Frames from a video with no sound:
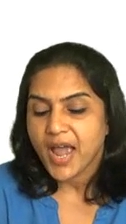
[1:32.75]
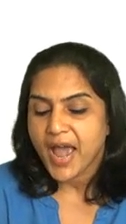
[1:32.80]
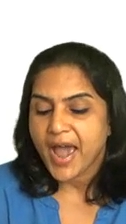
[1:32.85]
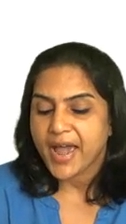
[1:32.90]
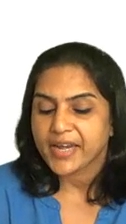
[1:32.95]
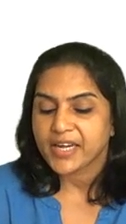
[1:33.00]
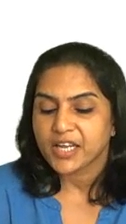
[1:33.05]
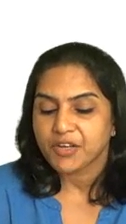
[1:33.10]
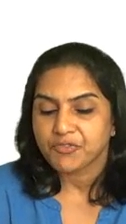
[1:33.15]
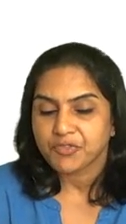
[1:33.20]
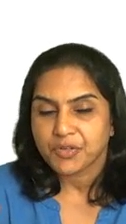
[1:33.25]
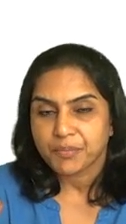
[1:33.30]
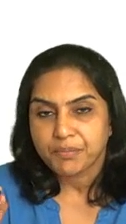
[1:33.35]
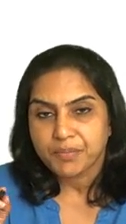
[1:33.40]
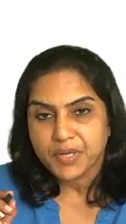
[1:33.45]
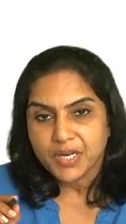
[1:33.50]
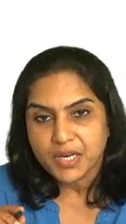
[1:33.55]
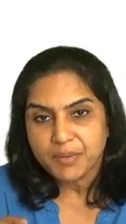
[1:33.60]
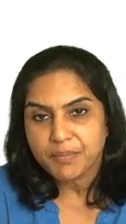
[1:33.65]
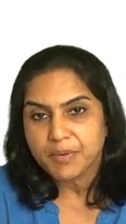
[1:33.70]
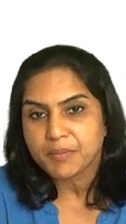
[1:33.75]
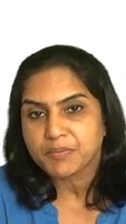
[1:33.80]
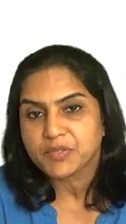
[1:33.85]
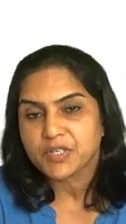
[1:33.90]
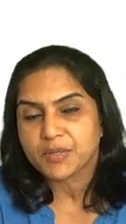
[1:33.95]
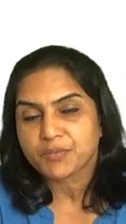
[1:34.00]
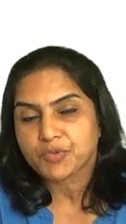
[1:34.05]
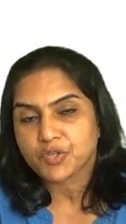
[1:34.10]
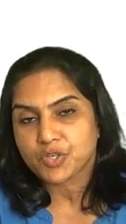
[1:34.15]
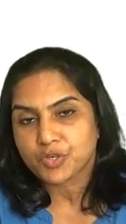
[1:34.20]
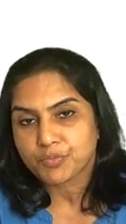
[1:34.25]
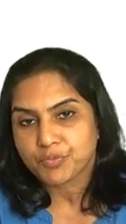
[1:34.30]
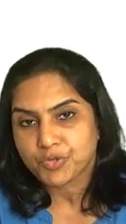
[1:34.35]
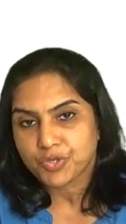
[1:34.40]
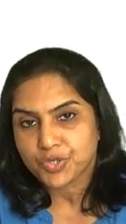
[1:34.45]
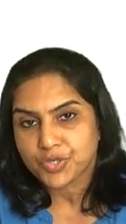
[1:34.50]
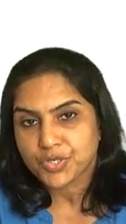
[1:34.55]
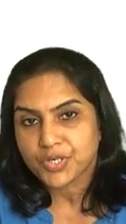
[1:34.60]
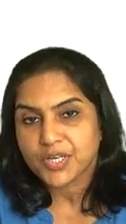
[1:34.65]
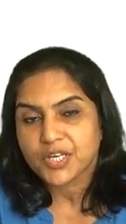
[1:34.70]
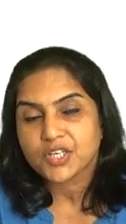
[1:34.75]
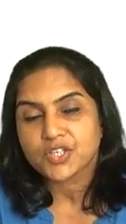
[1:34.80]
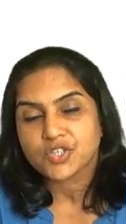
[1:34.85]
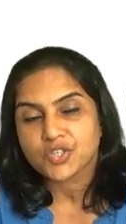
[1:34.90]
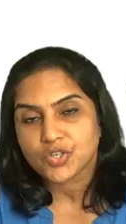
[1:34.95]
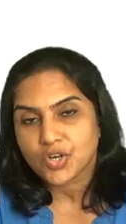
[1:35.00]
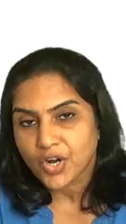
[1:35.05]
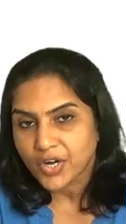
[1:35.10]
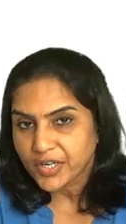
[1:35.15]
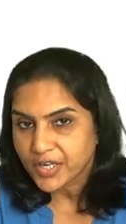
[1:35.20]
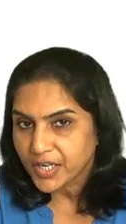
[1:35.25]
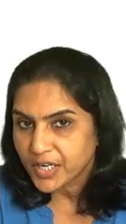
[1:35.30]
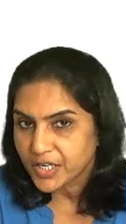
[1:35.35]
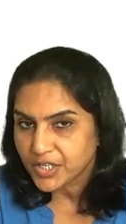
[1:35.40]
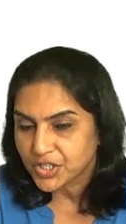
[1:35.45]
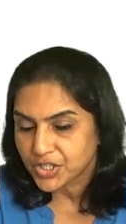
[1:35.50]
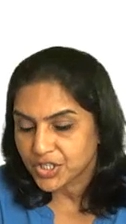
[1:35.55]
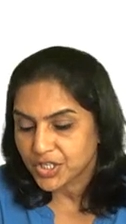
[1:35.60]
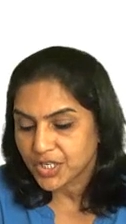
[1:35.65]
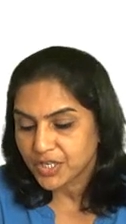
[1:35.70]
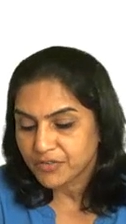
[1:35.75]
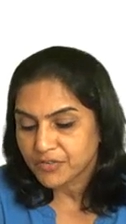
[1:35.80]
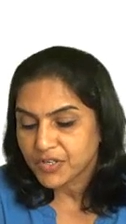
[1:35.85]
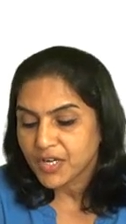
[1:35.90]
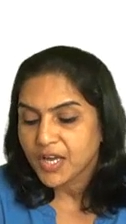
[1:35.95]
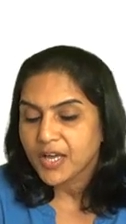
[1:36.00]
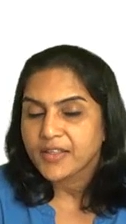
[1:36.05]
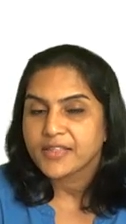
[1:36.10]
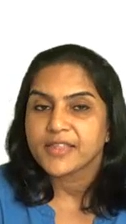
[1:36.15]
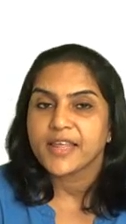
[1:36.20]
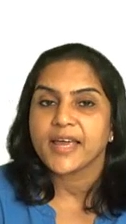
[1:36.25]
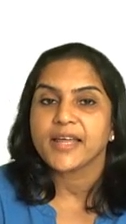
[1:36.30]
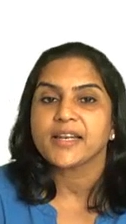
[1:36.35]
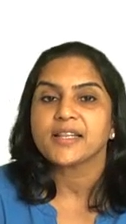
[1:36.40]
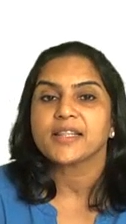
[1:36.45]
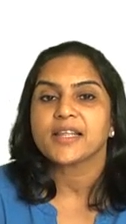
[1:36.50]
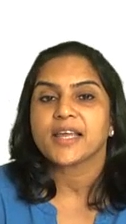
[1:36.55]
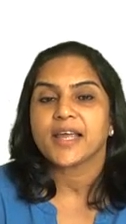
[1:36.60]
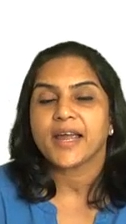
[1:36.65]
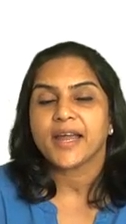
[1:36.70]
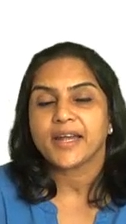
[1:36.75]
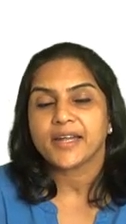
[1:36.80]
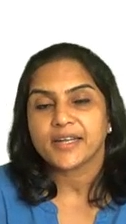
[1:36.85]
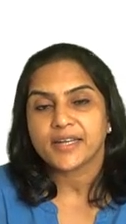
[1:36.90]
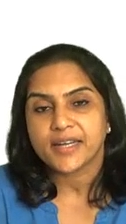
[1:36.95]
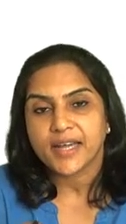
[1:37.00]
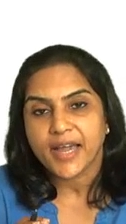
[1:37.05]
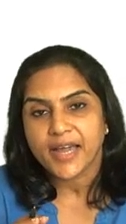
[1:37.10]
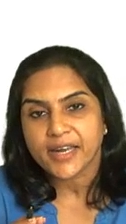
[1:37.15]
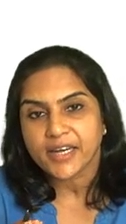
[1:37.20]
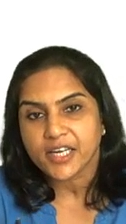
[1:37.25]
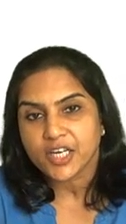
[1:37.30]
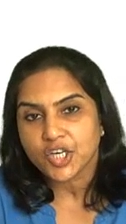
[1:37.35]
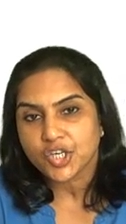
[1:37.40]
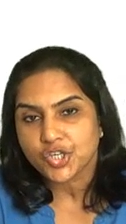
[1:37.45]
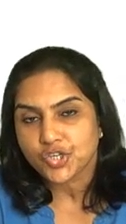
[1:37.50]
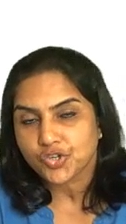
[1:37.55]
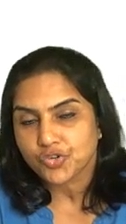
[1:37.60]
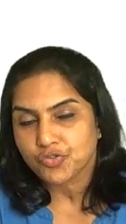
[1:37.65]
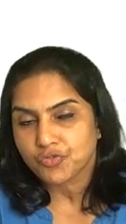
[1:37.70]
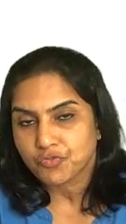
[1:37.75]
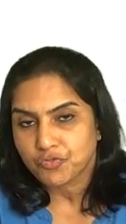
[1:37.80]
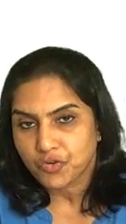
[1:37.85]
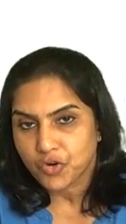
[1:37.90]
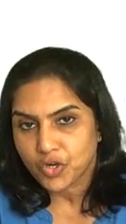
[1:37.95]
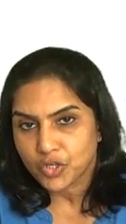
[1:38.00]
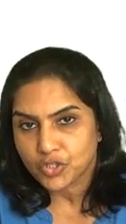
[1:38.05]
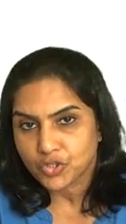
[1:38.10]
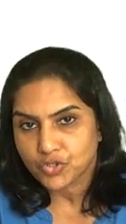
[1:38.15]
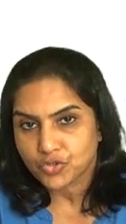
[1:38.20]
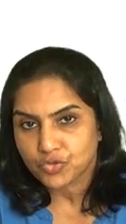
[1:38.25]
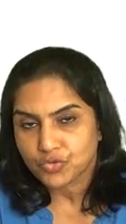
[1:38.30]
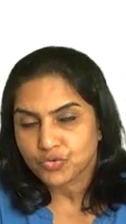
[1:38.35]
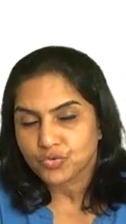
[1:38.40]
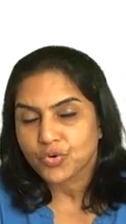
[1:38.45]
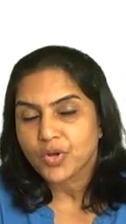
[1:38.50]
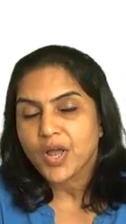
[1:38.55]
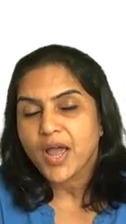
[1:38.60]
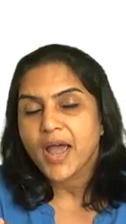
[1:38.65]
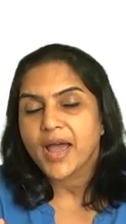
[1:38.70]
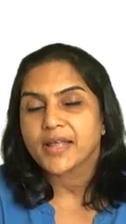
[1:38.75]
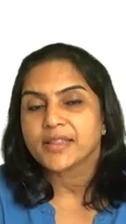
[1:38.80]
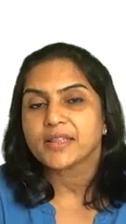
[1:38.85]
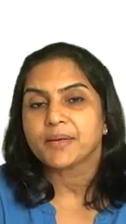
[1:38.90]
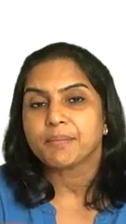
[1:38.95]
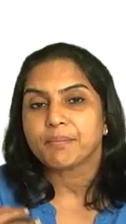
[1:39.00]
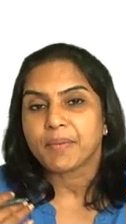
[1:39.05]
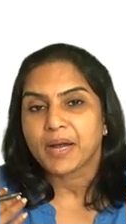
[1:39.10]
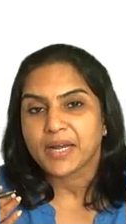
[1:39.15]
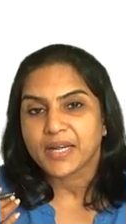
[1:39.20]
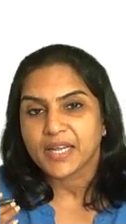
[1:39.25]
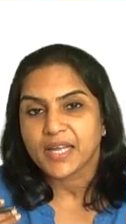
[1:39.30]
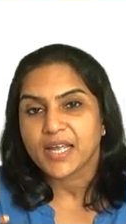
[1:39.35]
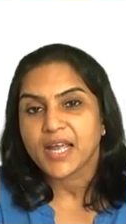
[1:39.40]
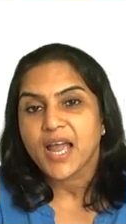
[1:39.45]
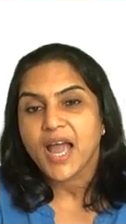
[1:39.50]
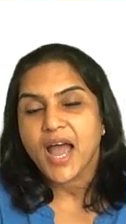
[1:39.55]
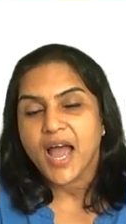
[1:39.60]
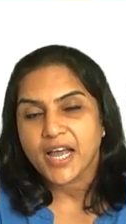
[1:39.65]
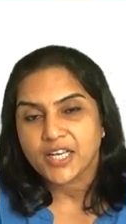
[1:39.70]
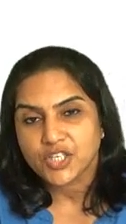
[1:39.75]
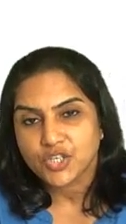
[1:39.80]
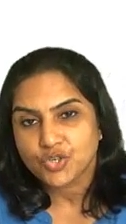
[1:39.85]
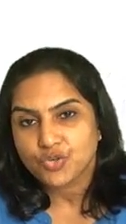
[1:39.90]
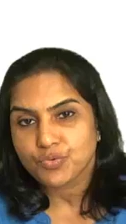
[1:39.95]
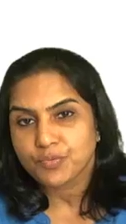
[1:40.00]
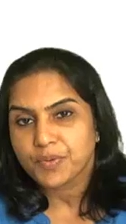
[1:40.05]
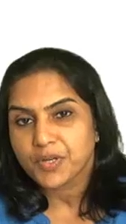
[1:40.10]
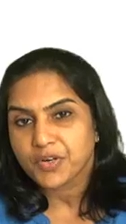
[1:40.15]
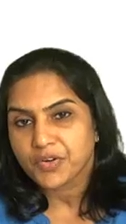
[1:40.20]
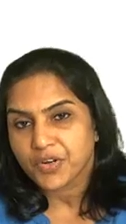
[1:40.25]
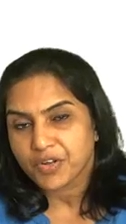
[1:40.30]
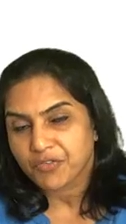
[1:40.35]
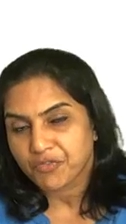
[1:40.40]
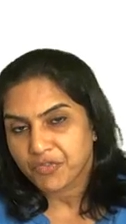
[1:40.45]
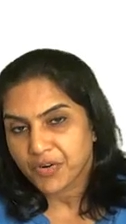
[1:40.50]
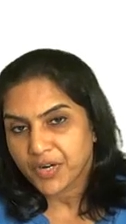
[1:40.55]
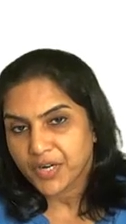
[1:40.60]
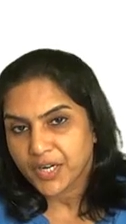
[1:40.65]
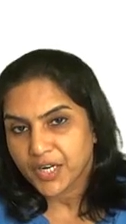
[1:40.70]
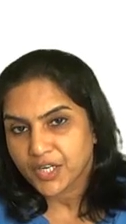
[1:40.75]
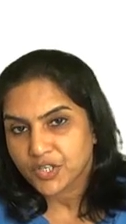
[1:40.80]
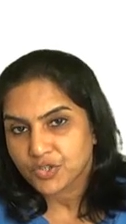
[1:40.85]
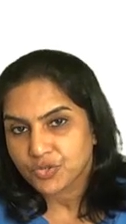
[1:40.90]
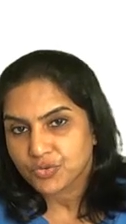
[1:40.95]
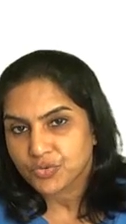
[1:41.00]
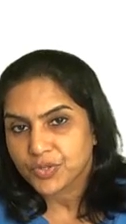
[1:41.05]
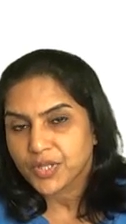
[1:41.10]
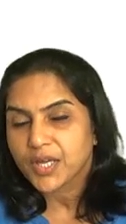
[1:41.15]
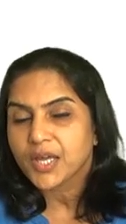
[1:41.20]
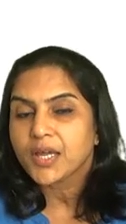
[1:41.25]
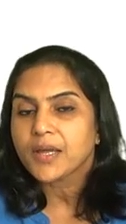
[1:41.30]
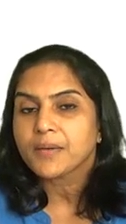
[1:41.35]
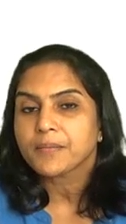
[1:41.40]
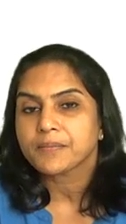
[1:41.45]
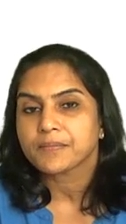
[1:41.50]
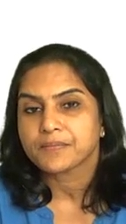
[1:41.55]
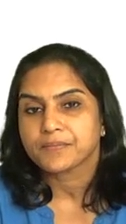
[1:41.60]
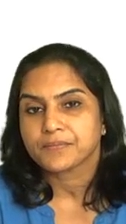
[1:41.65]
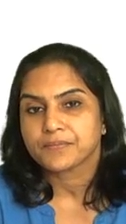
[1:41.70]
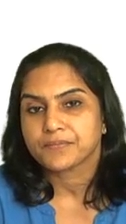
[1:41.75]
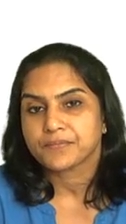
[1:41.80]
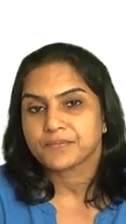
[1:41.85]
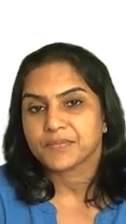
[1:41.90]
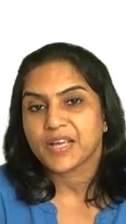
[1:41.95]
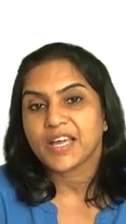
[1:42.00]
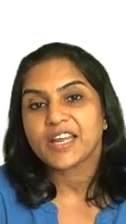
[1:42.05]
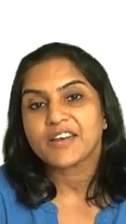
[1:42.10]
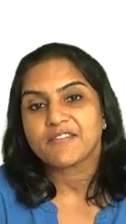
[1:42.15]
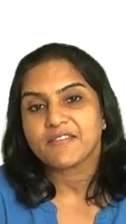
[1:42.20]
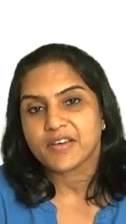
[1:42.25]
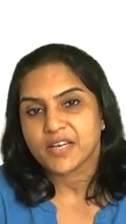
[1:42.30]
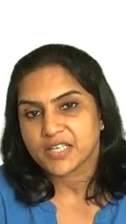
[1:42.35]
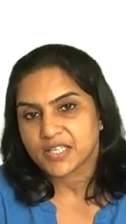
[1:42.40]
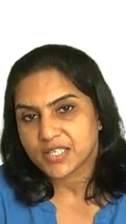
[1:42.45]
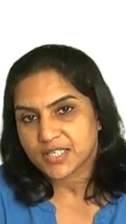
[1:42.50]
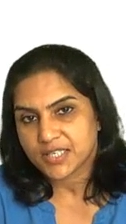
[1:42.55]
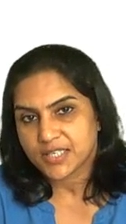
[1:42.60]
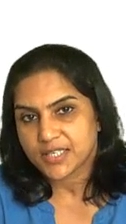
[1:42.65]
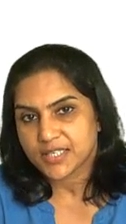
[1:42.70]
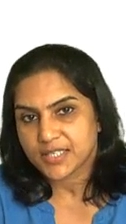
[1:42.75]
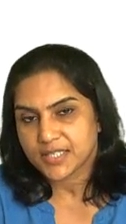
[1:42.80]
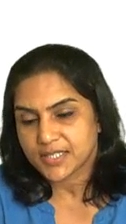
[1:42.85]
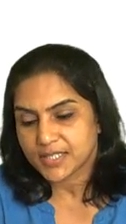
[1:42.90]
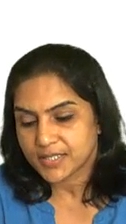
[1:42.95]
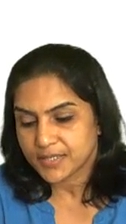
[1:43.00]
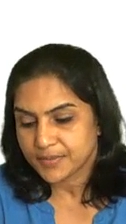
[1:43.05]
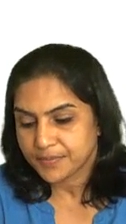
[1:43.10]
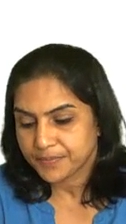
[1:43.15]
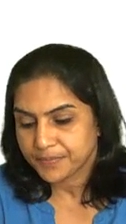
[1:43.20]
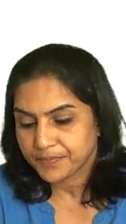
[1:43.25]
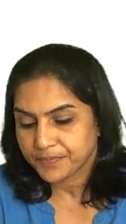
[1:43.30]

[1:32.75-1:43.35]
And if the minimum subscription is not achieved, then the entire issue falls through and the money has to be refunded to the investors.